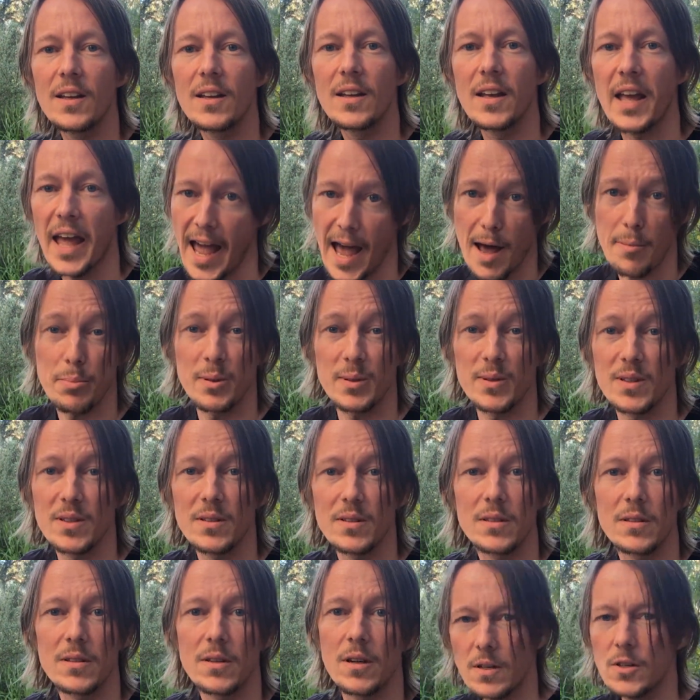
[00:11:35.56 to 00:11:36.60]
happened.
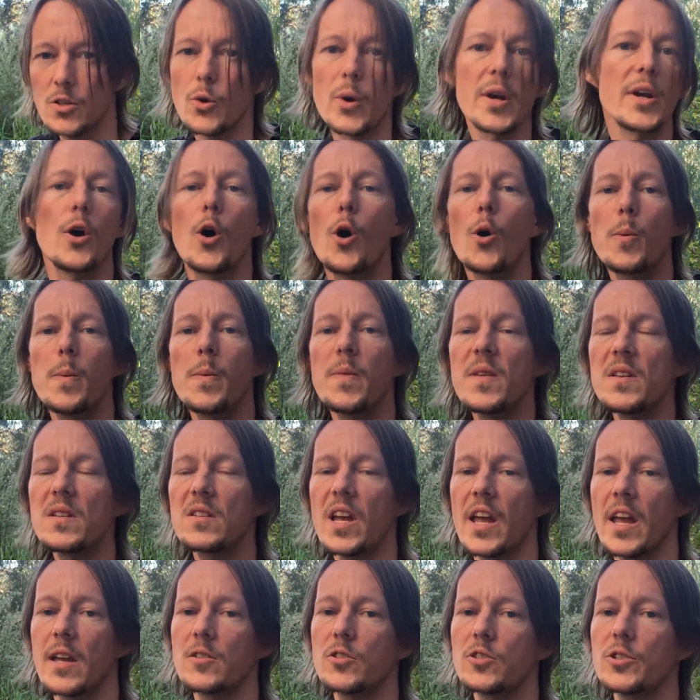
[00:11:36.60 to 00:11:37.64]
So I hope this
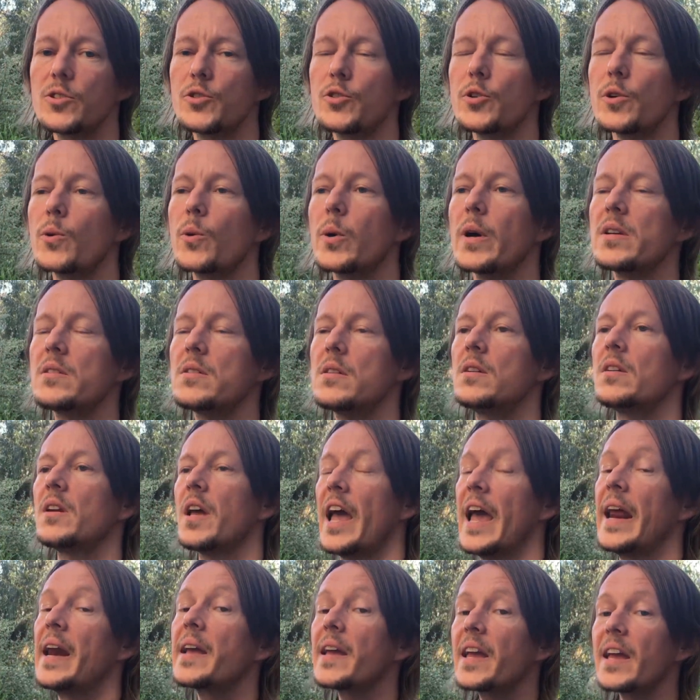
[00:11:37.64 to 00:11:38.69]
answers your question.
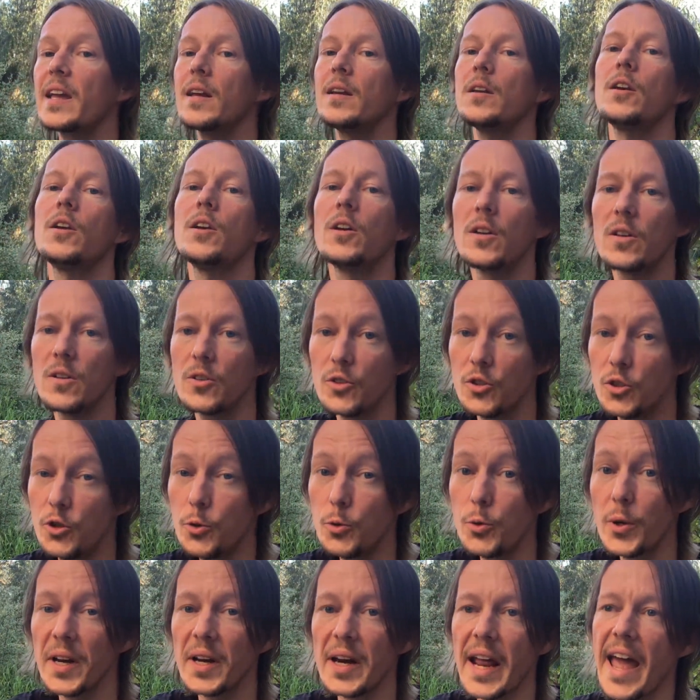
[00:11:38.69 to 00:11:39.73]
And again, you
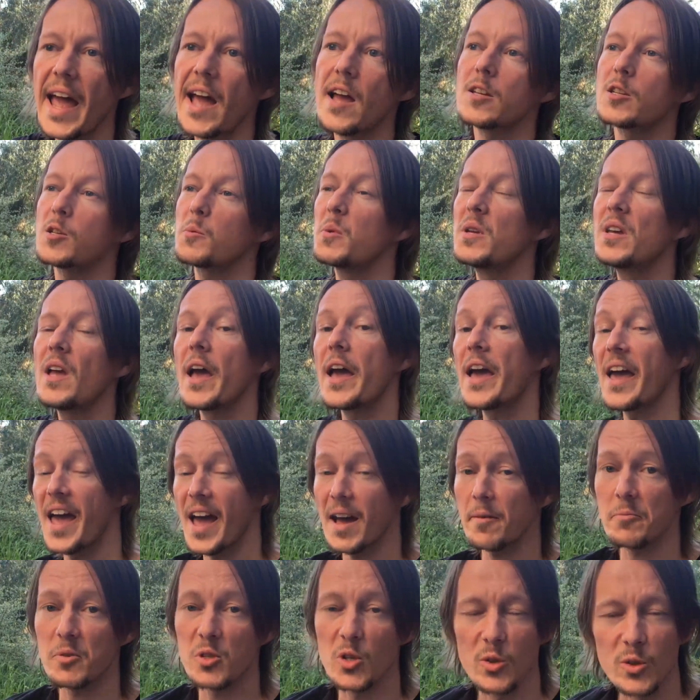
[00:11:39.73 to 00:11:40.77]
can ask me
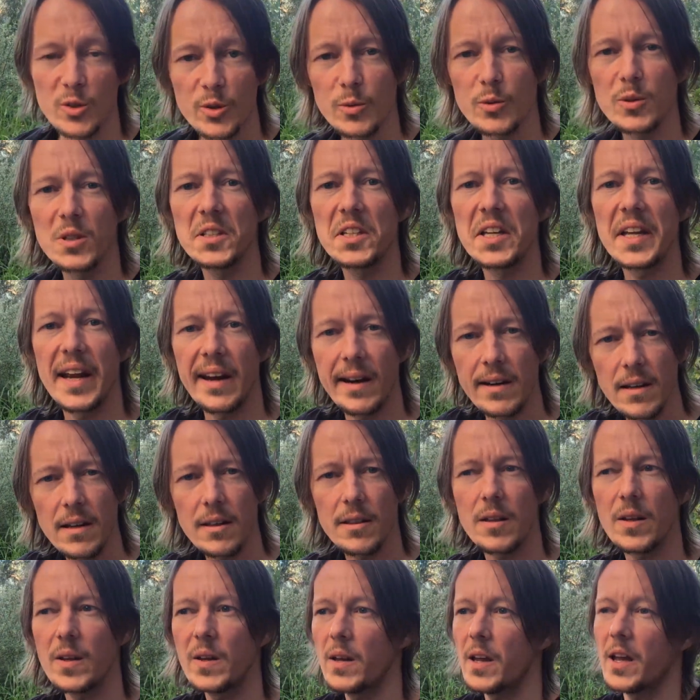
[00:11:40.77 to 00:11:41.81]
absolutely
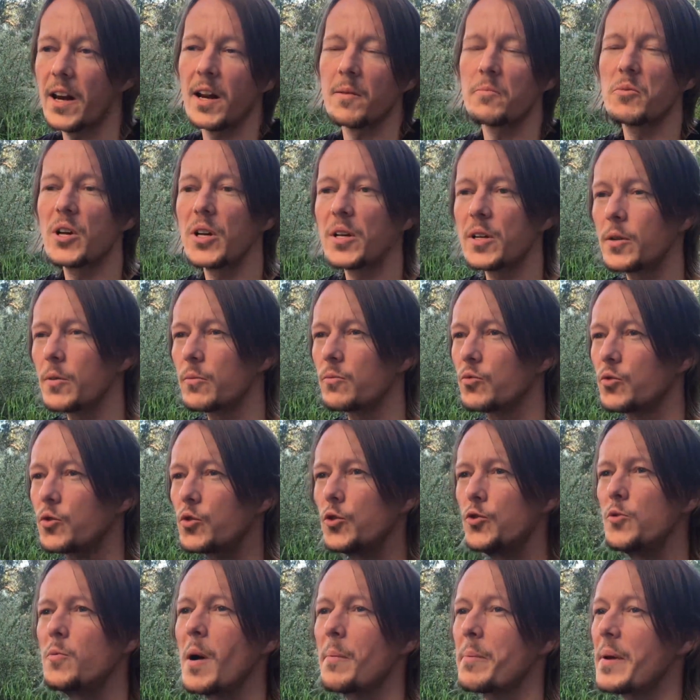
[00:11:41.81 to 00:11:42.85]
anything, and I'm gonna
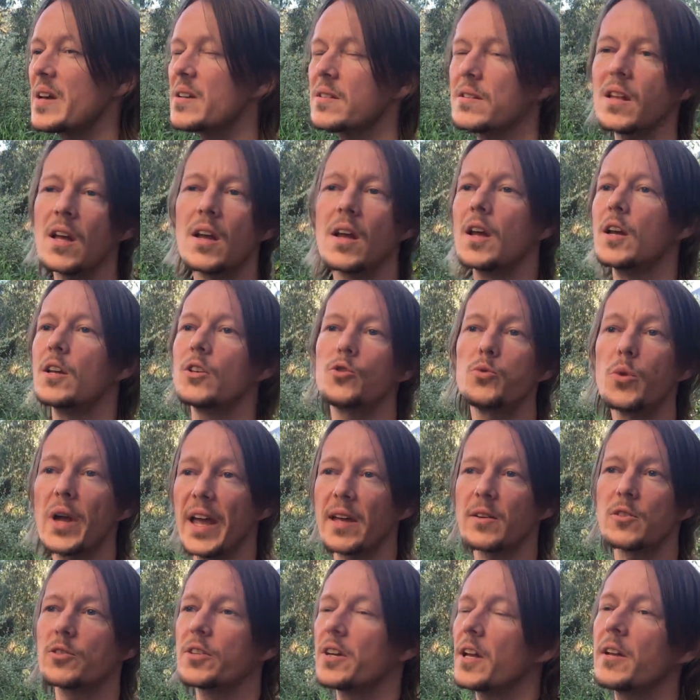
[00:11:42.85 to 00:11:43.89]
do my best to
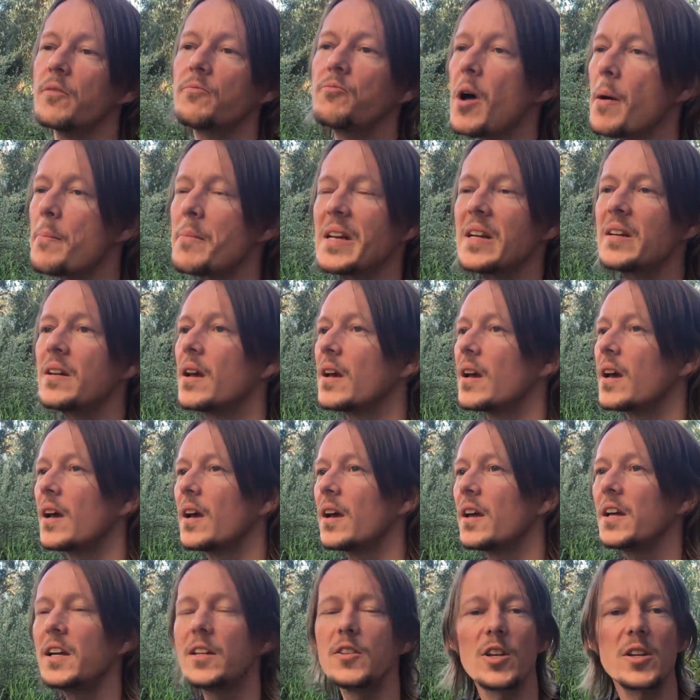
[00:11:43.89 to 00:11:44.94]
answer it.
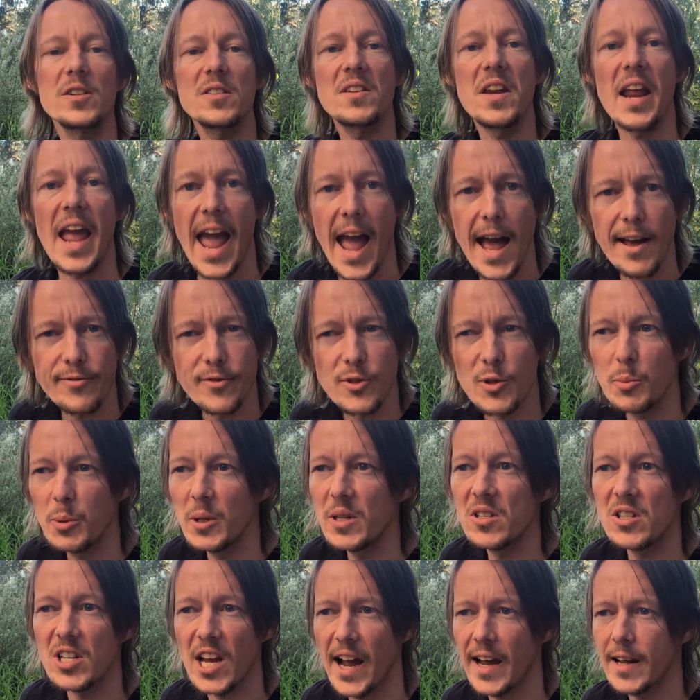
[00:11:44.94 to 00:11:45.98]
It doesn't have to be
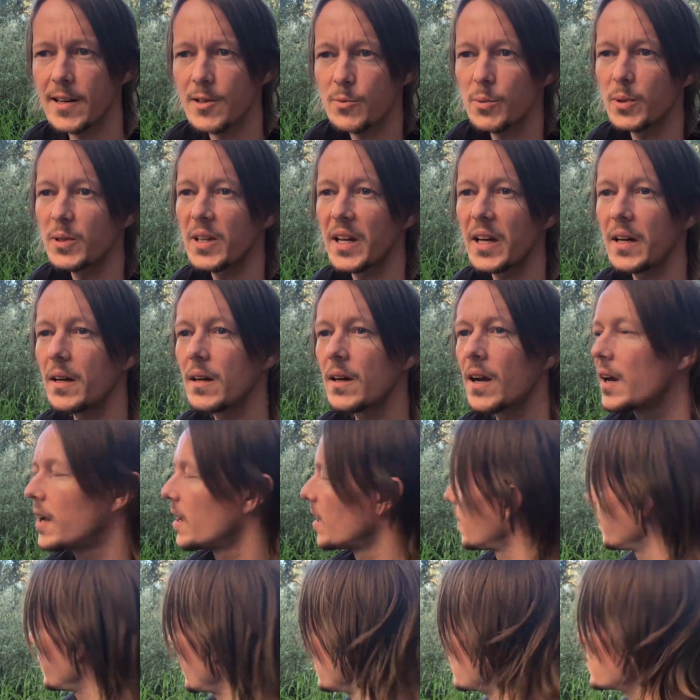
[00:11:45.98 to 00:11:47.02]
science related.
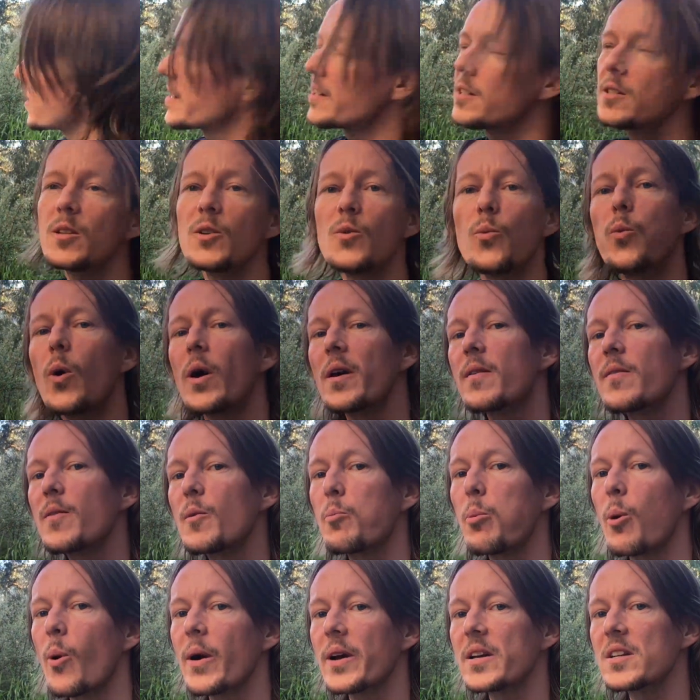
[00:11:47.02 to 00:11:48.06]
That's actually one of the
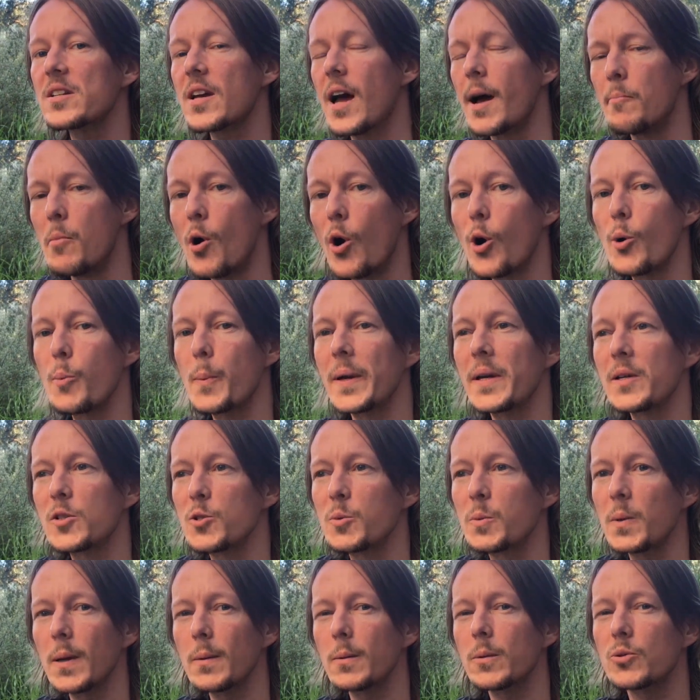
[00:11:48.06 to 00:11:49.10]
points I'm hoping to
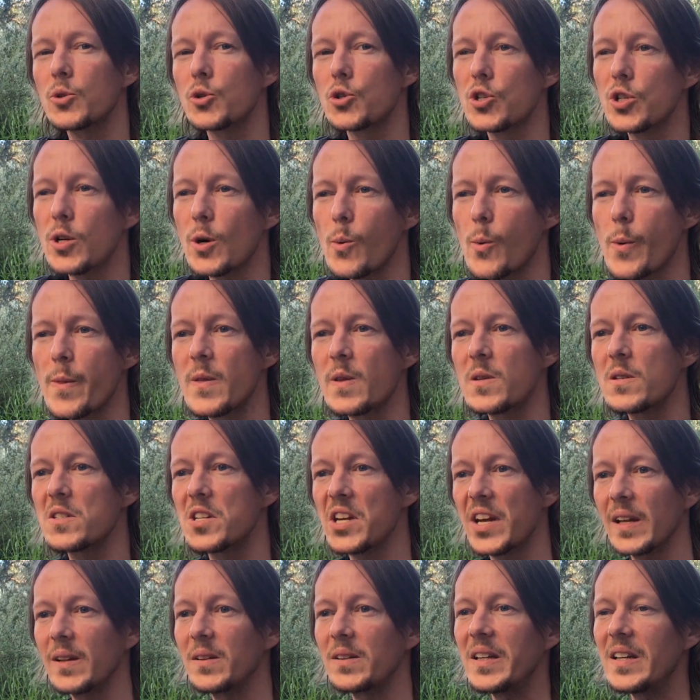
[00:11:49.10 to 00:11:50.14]
be able to show with this
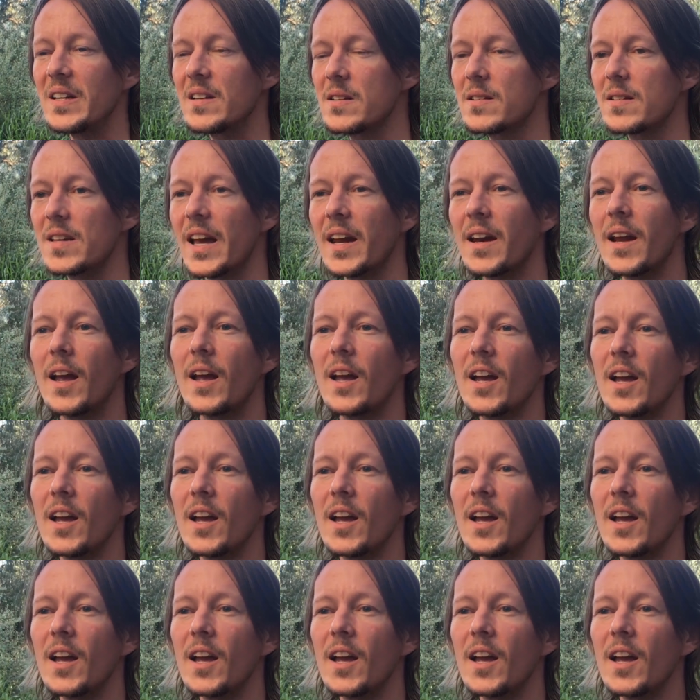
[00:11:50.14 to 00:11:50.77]
channel, is that,